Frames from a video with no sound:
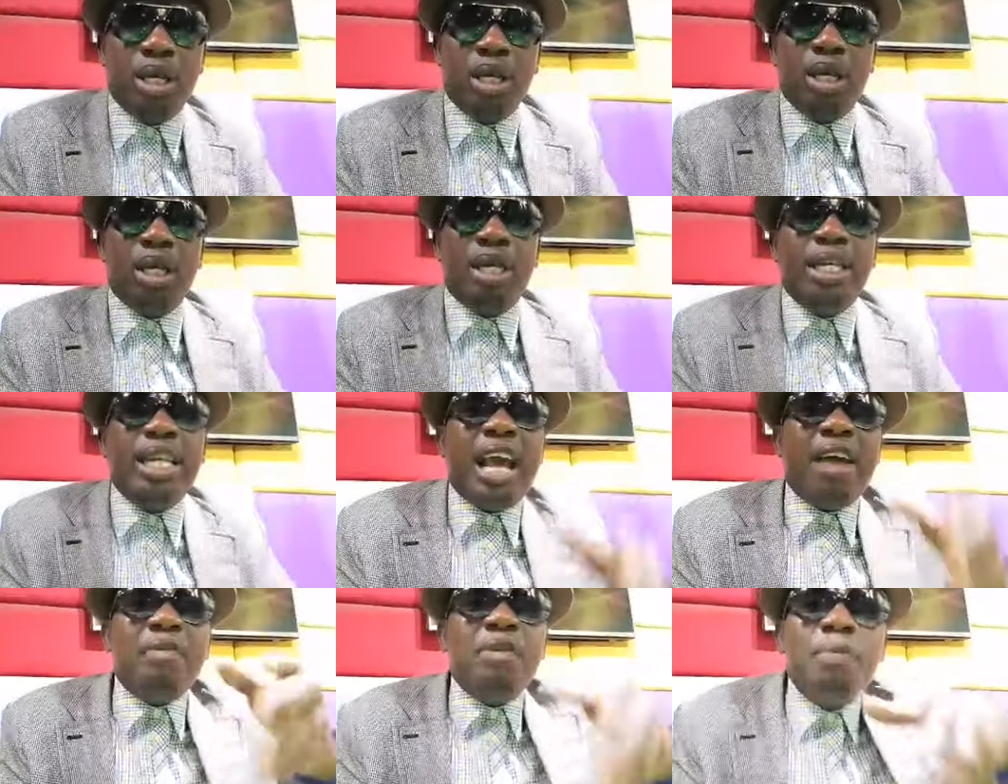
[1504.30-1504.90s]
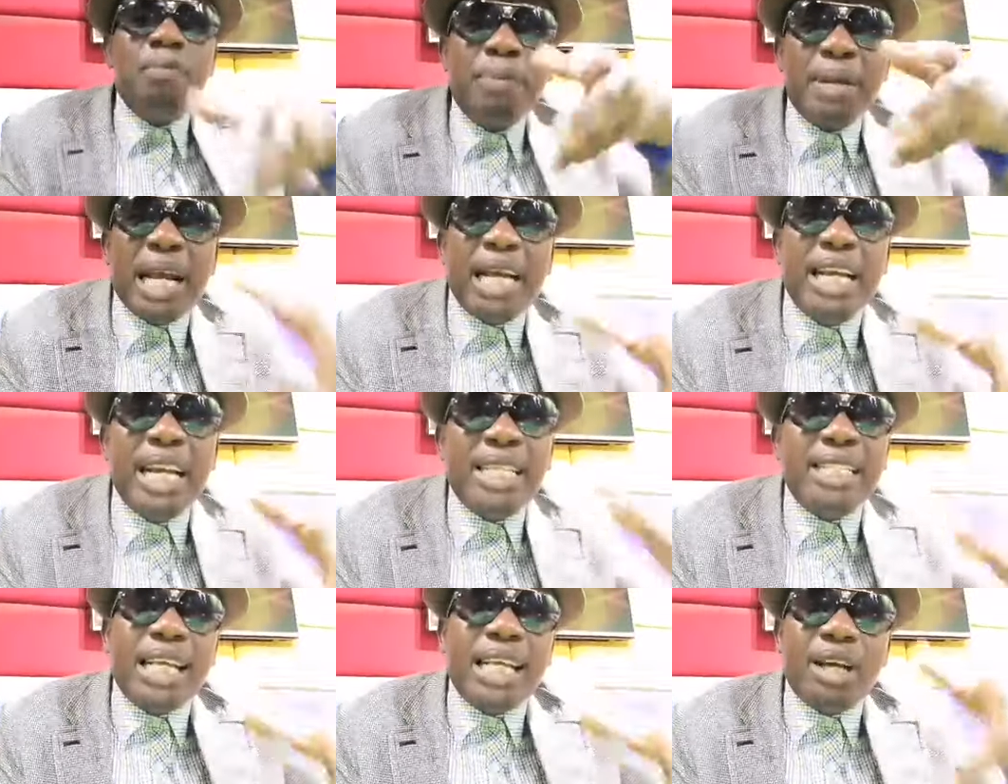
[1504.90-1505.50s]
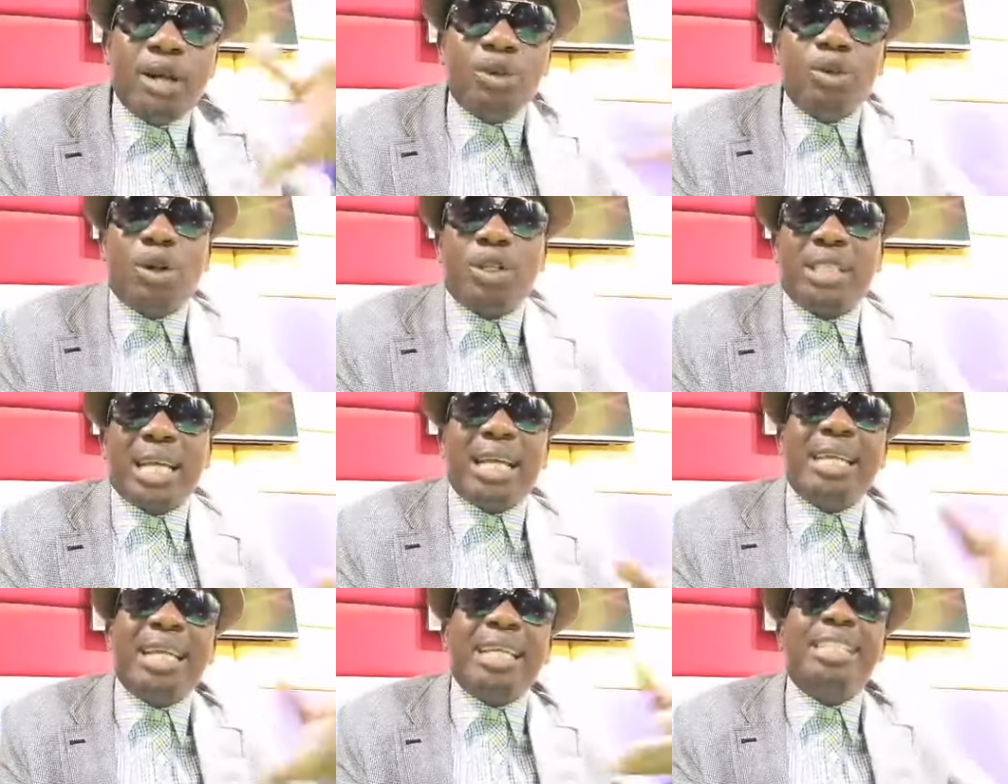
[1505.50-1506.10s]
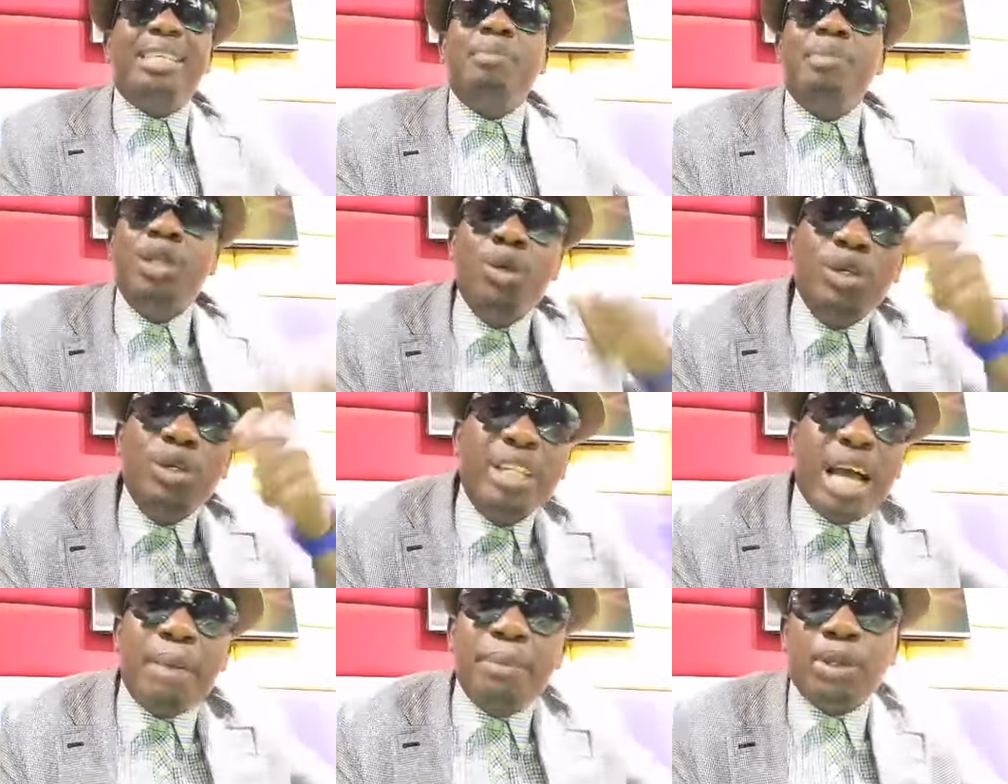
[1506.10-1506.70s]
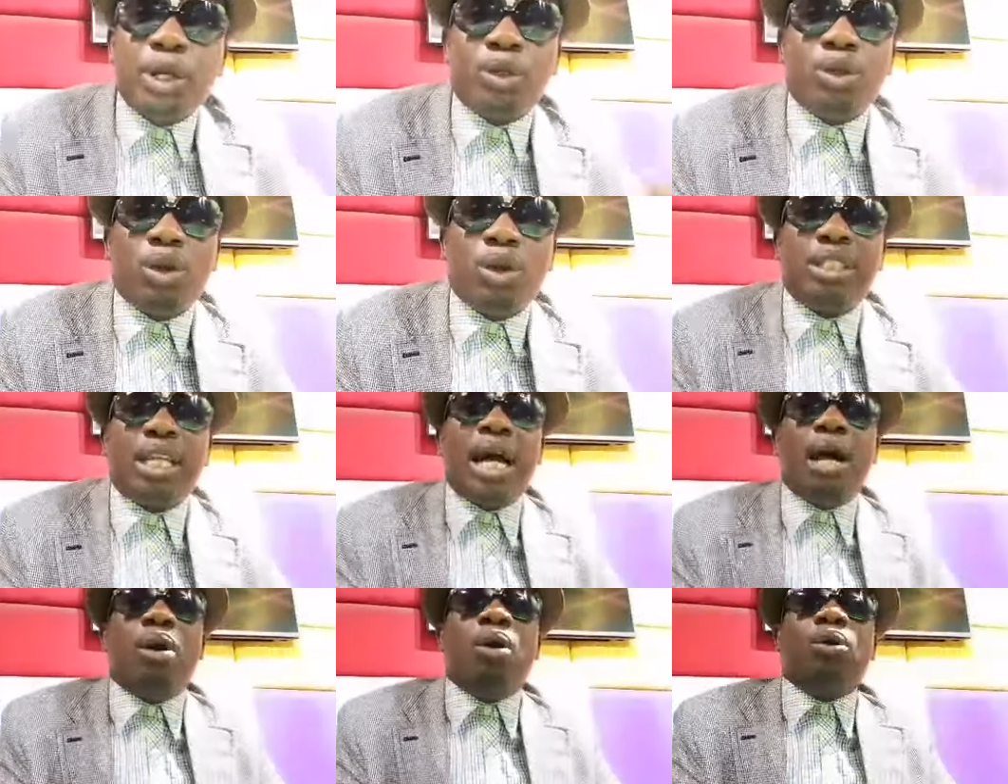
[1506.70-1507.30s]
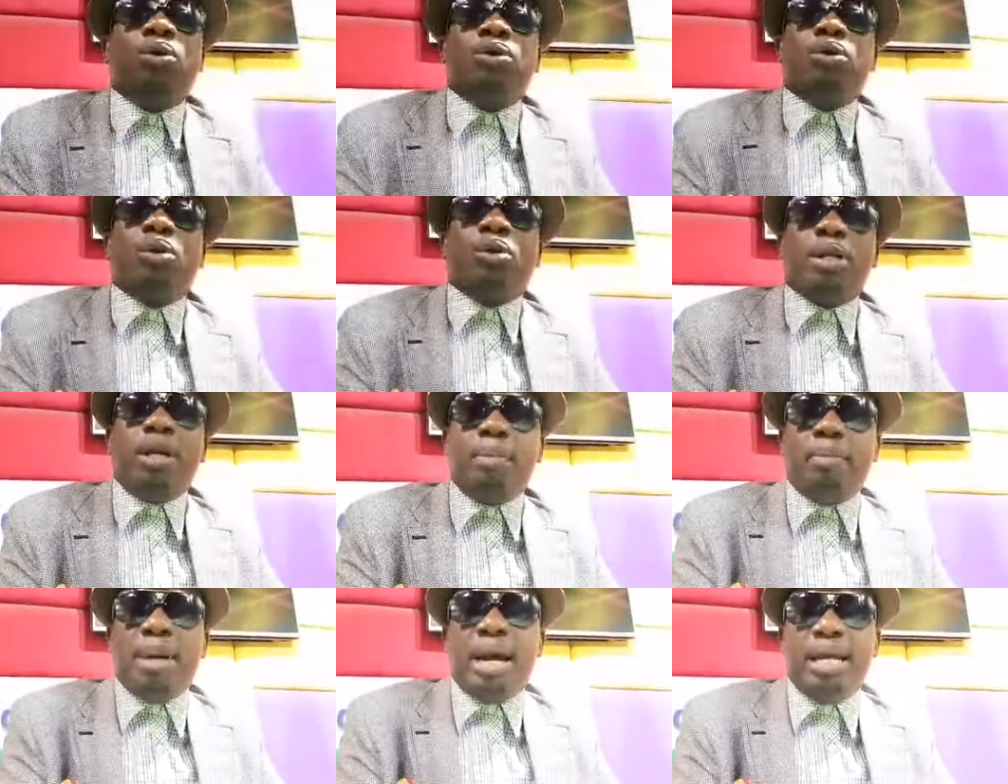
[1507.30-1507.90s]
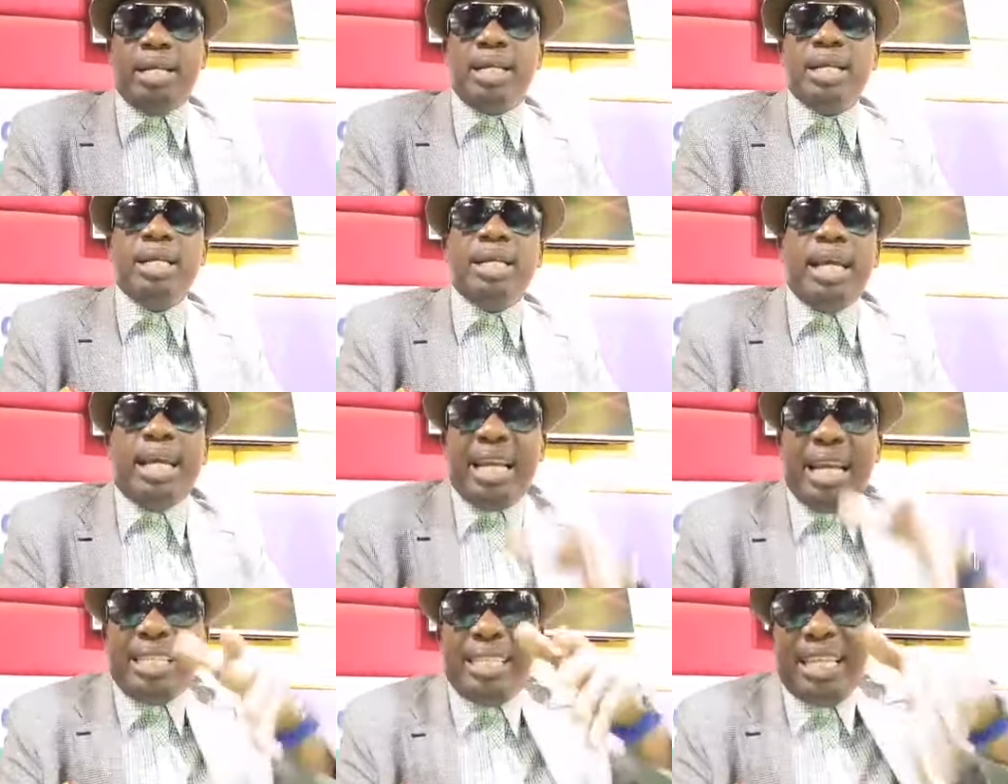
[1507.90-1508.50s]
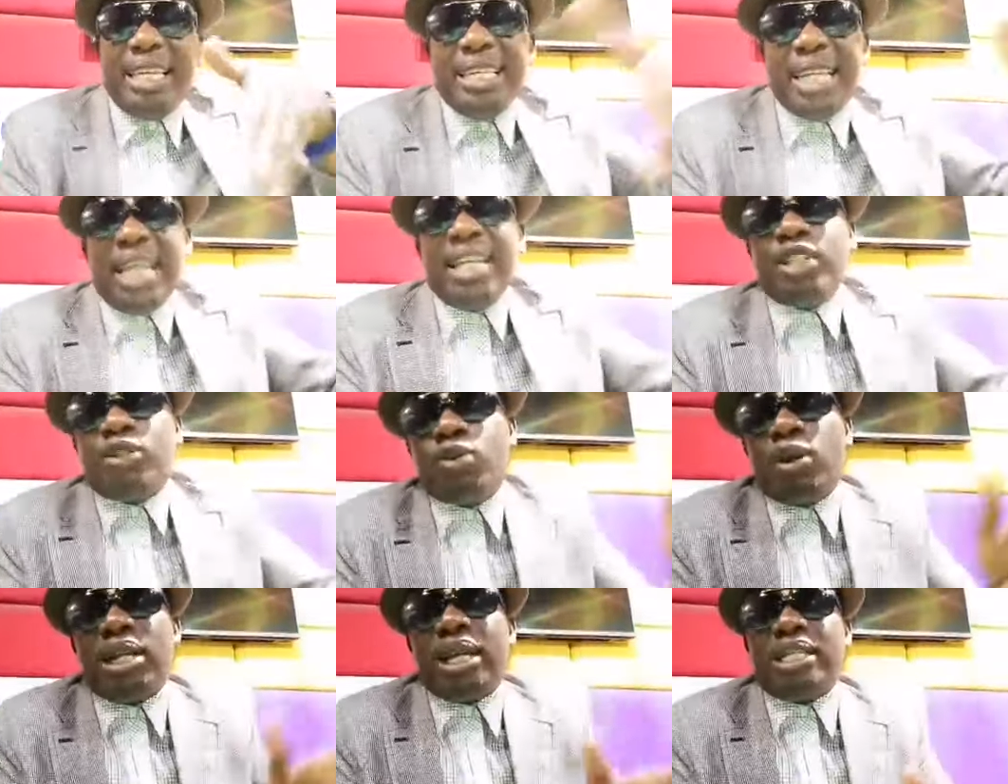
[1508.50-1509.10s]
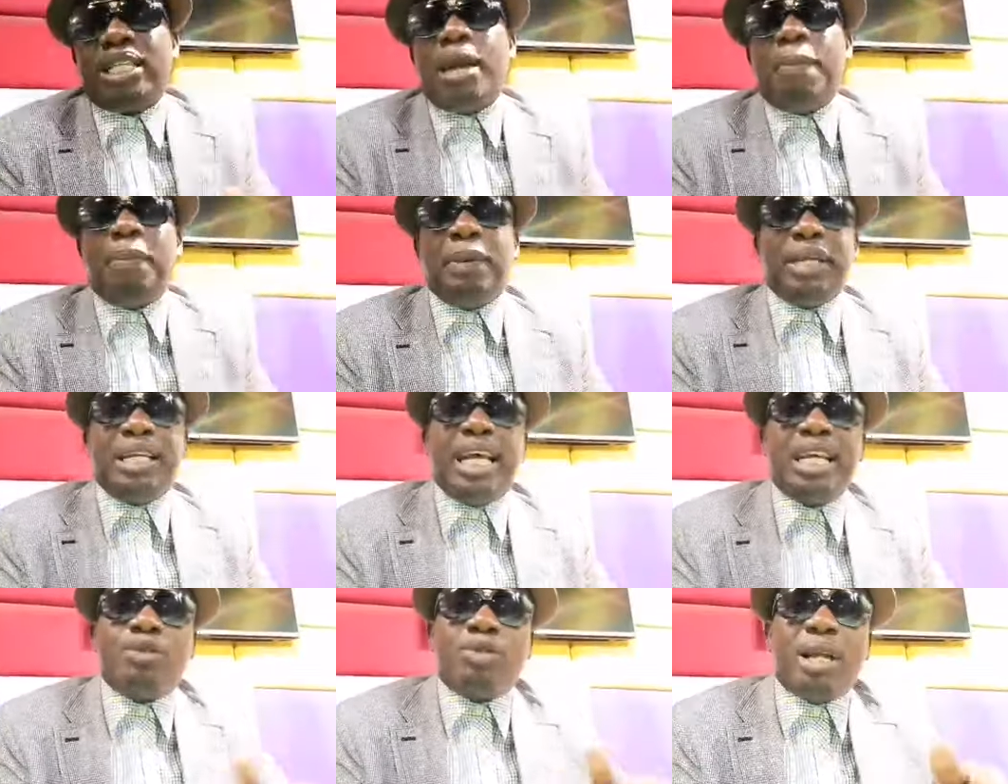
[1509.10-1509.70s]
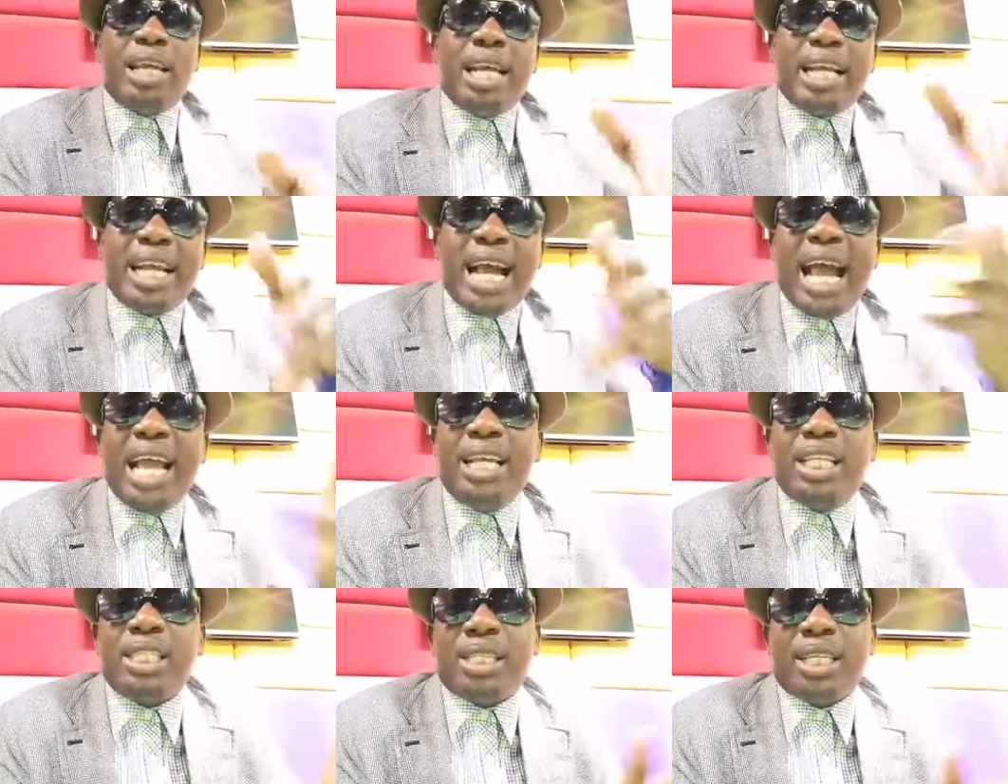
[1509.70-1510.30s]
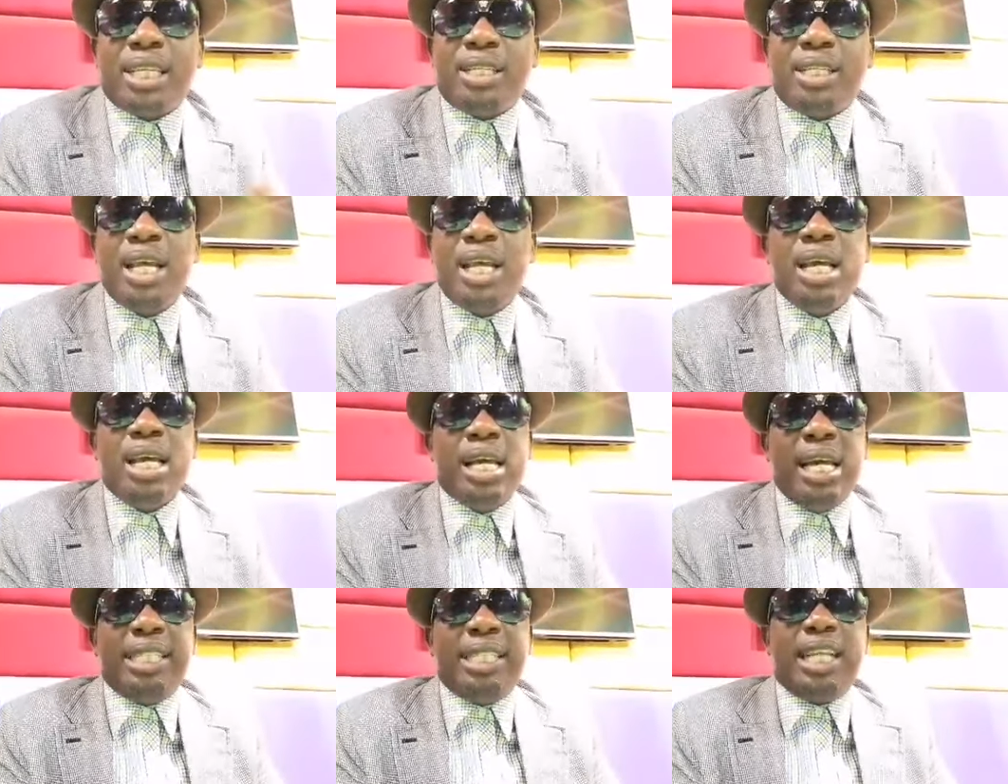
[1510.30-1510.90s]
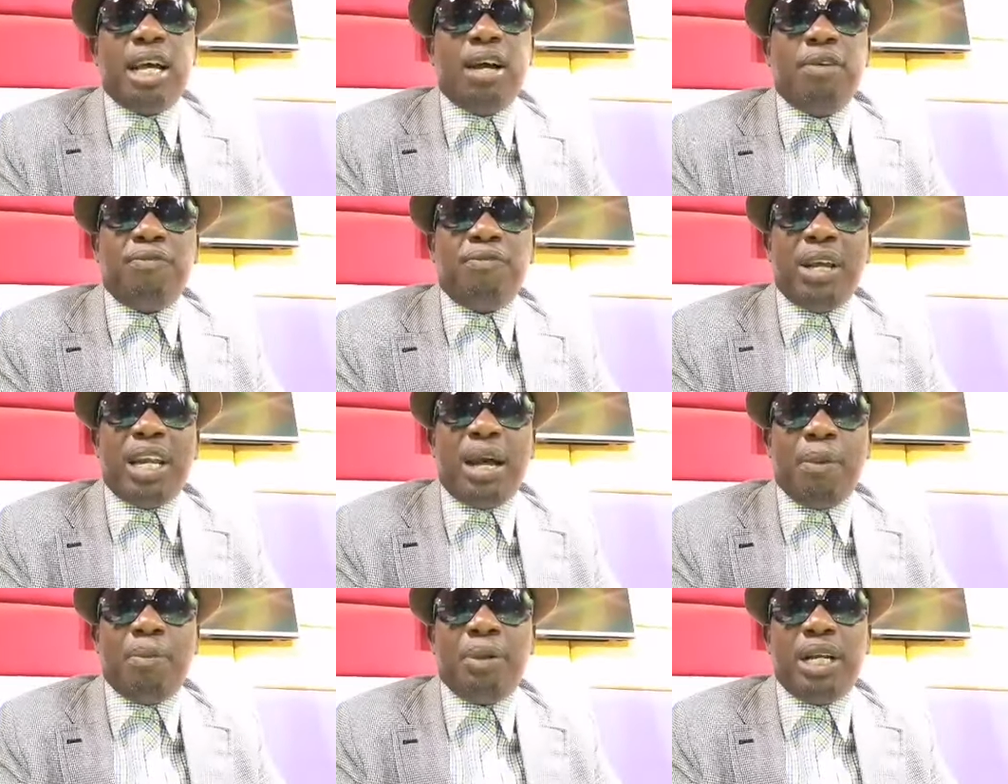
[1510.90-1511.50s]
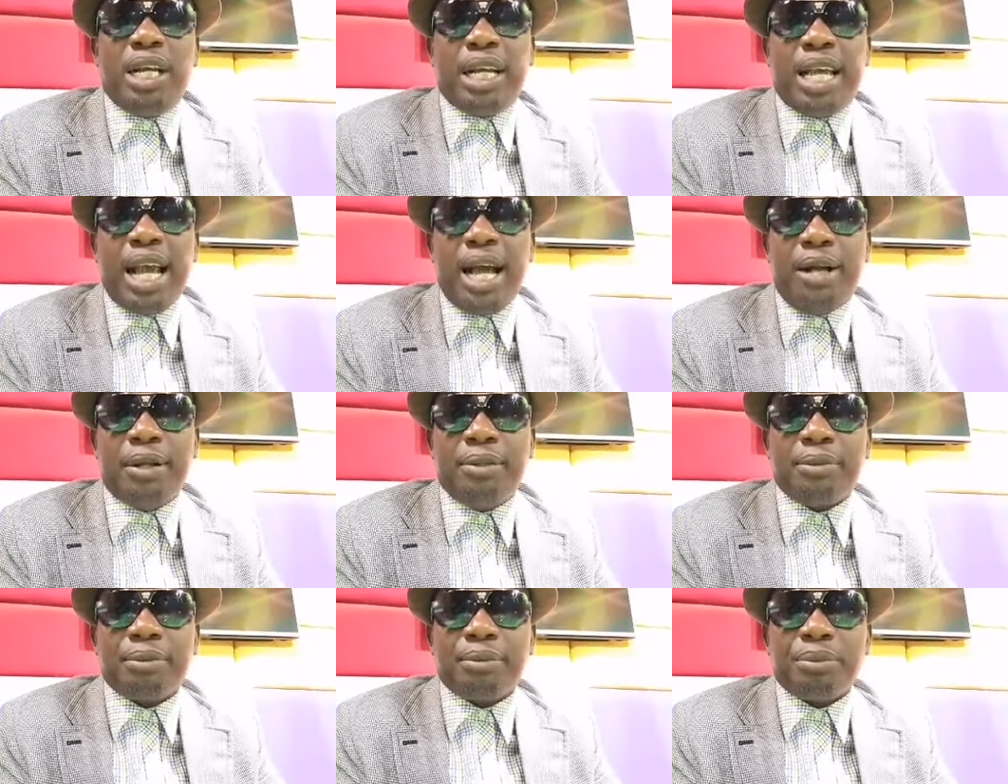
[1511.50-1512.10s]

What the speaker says: They have impregnated your daughter. It doesn't mean you dump your daughter on a man. And I think that is what has happened. That's why the guy is now fed up with the girl.